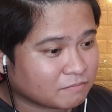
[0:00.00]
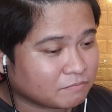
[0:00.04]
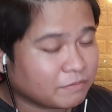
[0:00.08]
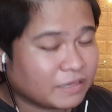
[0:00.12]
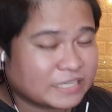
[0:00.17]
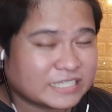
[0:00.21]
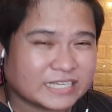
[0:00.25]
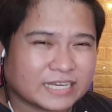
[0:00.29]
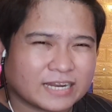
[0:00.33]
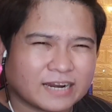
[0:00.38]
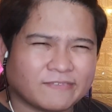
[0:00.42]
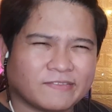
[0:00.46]

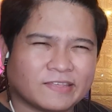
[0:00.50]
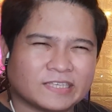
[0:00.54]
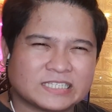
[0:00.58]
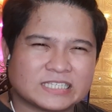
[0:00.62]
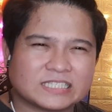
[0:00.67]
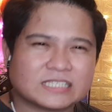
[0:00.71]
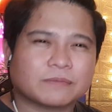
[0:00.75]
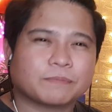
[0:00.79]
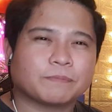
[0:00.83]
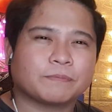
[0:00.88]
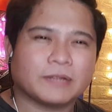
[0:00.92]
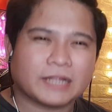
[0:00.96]
Basically, this
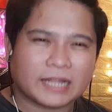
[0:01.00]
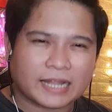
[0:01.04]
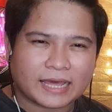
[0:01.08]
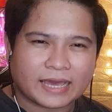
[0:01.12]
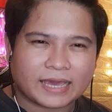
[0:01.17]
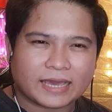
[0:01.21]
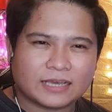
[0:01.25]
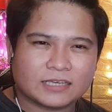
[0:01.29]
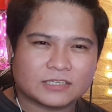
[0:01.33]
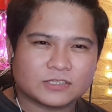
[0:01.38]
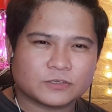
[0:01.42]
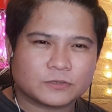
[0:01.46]
is a
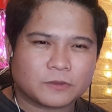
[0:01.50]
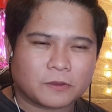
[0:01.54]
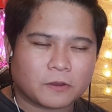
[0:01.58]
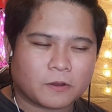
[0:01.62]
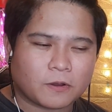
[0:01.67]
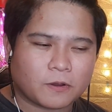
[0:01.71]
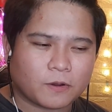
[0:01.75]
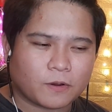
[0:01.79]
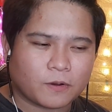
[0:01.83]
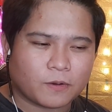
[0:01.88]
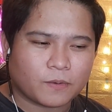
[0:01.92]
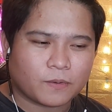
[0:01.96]
play,
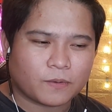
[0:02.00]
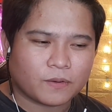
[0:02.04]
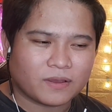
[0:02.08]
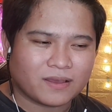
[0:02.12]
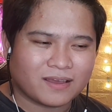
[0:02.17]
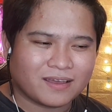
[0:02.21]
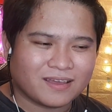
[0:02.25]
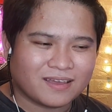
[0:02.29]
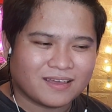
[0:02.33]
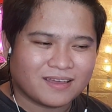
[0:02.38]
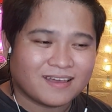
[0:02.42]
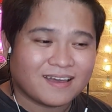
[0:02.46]
so
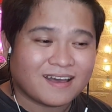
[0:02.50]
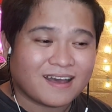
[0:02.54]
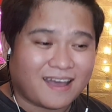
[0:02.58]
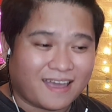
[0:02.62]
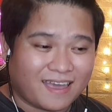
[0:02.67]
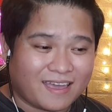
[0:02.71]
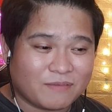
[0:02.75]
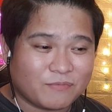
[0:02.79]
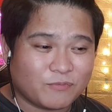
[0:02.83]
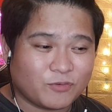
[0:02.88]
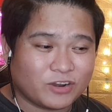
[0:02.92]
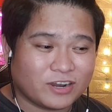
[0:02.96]

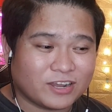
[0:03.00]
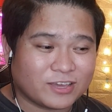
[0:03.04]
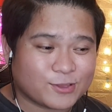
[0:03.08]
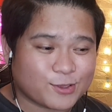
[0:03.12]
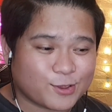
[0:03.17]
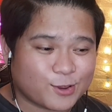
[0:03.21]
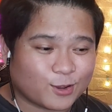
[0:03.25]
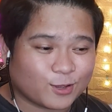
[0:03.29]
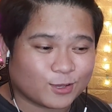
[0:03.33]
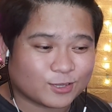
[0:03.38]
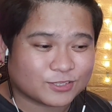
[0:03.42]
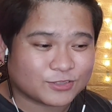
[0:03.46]
I am really
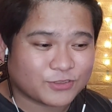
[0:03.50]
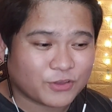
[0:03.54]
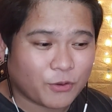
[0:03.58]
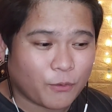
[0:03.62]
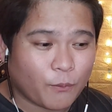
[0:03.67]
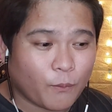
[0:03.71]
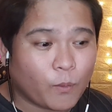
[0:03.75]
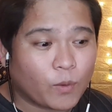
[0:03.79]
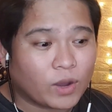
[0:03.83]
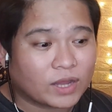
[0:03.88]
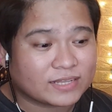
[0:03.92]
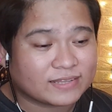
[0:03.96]
curious
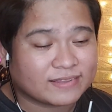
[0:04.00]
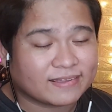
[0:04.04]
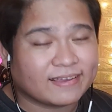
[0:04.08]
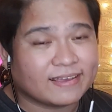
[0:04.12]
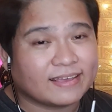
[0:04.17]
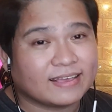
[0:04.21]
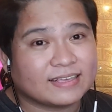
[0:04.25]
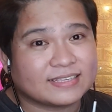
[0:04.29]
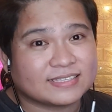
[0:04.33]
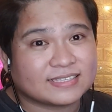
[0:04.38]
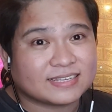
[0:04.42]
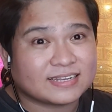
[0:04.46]
though, what
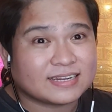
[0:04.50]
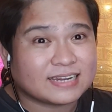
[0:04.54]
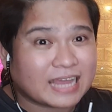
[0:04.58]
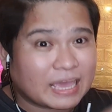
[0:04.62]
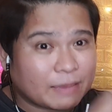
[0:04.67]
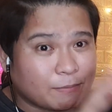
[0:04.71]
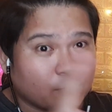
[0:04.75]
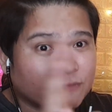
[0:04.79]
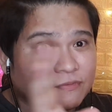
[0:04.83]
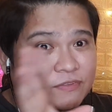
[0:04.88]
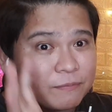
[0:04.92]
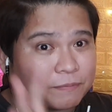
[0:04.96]
is the
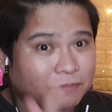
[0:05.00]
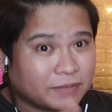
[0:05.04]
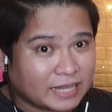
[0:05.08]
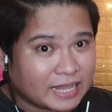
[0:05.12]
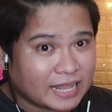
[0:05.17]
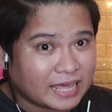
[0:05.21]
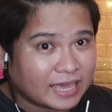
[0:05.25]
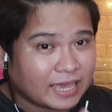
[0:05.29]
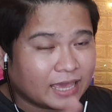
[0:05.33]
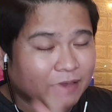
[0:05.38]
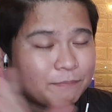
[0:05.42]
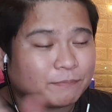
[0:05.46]
name of the
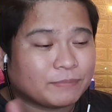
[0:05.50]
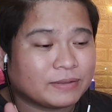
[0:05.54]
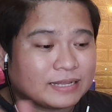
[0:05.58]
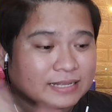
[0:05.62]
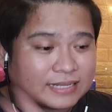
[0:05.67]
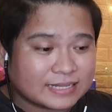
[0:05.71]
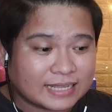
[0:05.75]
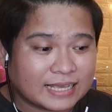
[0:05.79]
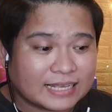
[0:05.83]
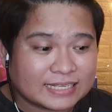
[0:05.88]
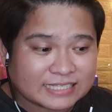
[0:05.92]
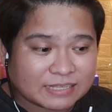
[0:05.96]
play?
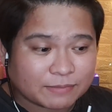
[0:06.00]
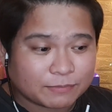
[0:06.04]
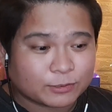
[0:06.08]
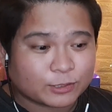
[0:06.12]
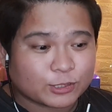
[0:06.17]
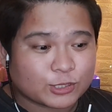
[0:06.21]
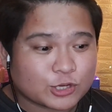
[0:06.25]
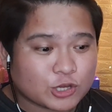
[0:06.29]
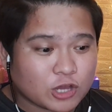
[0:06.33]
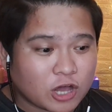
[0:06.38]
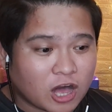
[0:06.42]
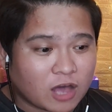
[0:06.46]
Please submit
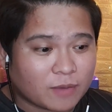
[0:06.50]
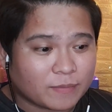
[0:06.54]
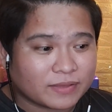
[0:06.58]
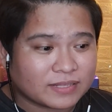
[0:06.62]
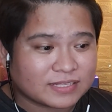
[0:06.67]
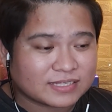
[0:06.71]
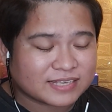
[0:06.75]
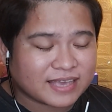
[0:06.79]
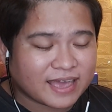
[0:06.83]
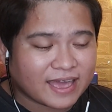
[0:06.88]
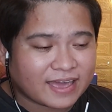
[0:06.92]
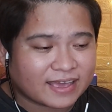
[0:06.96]
in the
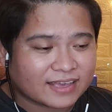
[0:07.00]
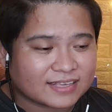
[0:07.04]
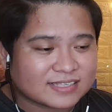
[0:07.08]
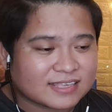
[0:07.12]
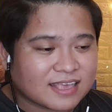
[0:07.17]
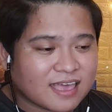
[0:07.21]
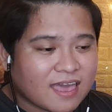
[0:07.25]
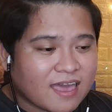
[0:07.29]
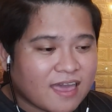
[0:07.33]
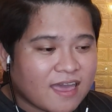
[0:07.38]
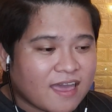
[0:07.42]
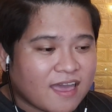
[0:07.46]
comments, guys.
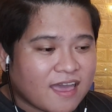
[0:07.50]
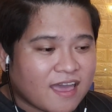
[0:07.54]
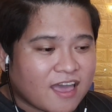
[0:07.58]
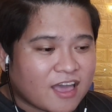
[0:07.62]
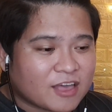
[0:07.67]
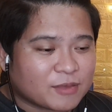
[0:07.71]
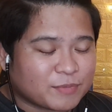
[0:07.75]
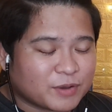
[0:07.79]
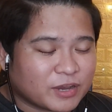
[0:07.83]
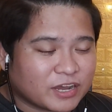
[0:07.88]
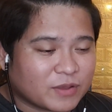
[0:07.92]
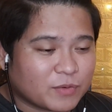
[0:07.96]

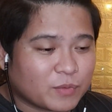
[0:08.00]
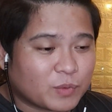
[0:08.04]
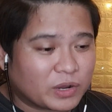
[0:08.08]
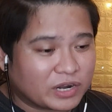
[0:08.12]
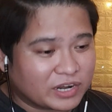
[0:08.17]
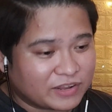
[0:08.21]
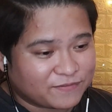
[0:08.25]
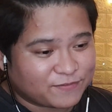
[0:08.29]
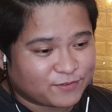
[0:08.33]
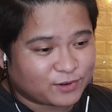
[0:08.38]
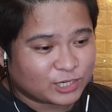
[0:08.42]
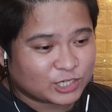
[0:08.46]
But
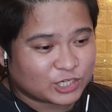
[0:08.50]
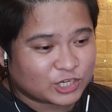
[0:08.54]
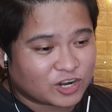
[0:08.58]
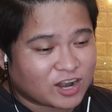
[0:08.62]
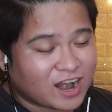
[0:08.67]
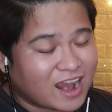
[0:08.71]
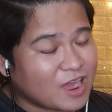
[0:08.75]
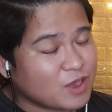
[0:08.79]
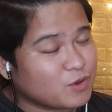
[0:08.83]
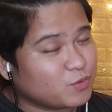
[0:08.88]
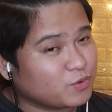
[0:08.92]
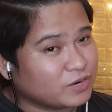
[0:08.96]
one thing for sure,
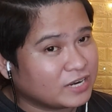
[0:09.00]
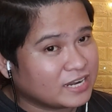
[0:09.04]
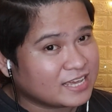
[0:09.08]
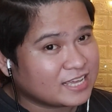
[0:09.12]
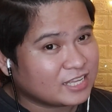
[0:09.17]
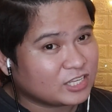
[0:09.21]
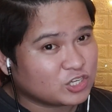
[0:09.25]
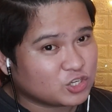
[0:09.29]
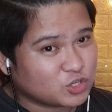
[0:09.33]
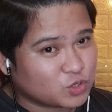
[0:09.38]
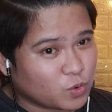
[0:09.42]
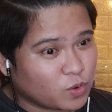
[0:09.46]
I really
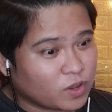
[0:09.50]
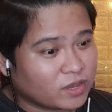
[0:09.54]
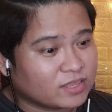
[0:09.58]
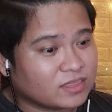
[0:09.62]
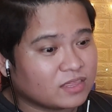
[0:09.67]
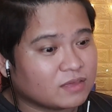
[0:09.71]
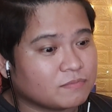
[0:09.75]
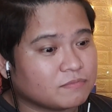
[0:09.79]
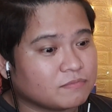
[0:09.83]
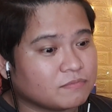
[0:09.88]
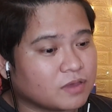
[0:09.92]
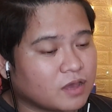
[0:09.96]
enjoy
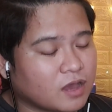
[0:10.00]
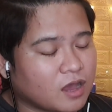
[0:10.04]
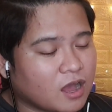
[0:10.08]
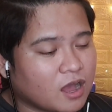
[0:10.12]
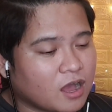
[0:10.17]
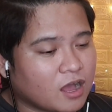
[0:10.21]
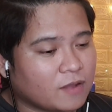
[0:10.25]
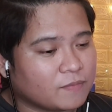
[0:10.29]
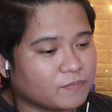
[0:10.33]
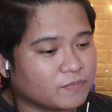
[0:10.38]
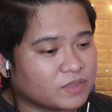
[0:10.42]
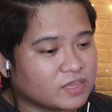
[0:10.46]
the
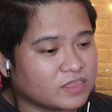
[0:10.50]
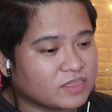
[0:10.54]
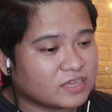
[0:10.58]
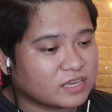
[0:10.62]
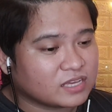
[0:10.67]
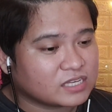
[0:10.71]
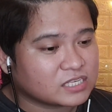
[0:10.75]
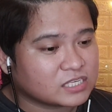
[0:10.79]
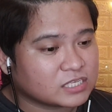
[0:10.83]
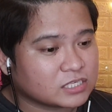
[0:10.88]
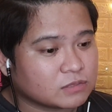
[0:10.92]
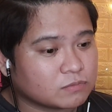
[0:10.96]

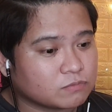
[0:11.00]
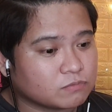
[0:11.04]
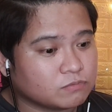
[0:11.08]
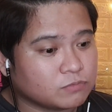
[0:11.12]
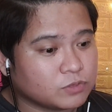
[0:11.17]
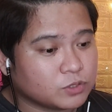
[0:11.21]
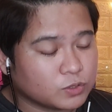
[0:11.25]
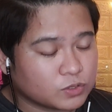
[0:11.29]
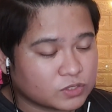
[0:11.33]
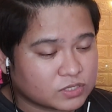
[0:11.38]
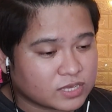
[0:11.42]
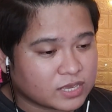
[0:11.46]
this
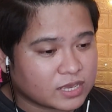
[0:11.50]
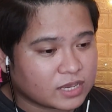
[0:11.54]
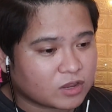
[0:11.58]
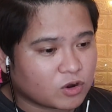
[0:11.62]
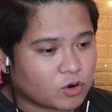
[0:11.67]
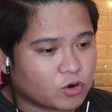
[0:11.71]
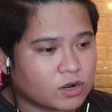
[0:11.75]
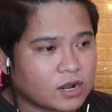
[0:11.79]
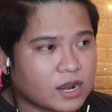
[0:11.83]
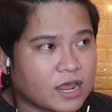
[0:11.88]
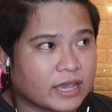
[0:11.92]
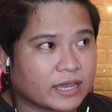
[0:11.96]
music
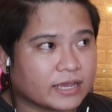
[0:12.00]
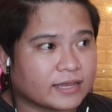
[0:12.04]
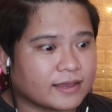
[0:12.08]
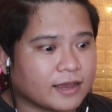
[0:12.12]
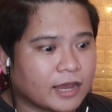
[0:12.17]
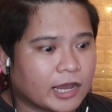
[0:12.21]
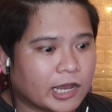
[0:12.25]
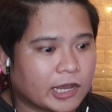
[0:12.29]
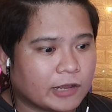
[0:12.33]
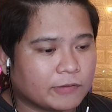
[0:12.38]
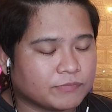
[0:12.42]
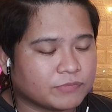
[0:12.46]
or like
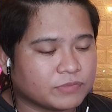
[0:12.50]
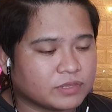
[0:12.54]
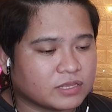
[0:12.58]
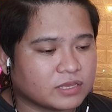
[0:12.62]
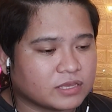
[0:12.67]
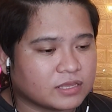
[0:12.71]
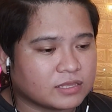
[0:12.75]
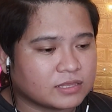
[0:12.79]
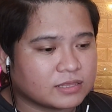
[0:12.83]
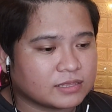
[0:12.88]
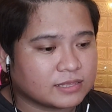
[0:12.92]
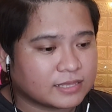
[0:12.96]

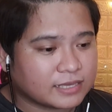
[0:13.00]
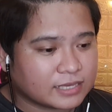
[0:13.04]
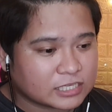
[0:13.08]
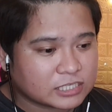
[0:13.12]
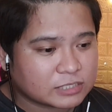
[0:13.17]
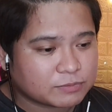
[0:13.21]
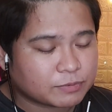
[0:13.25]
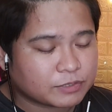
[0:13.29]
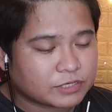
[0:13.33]
this